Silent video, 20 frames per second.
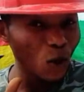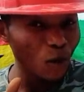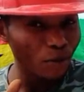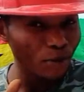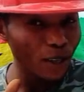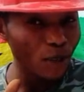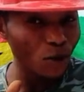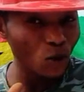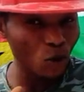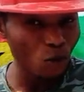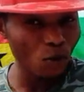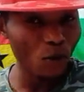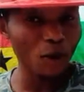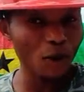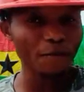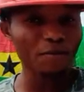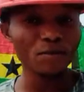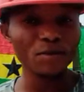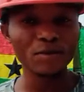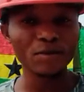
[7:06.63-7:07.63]
your brain some
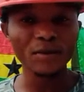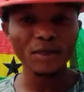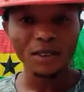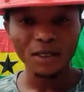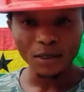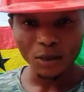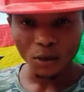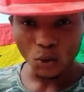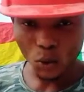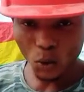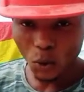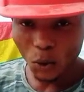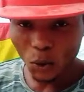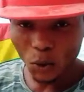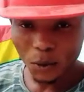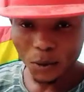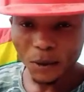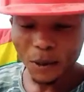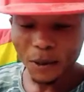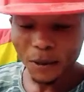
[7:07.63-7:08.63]
more.
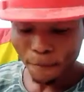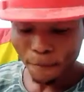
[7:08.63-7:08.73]
So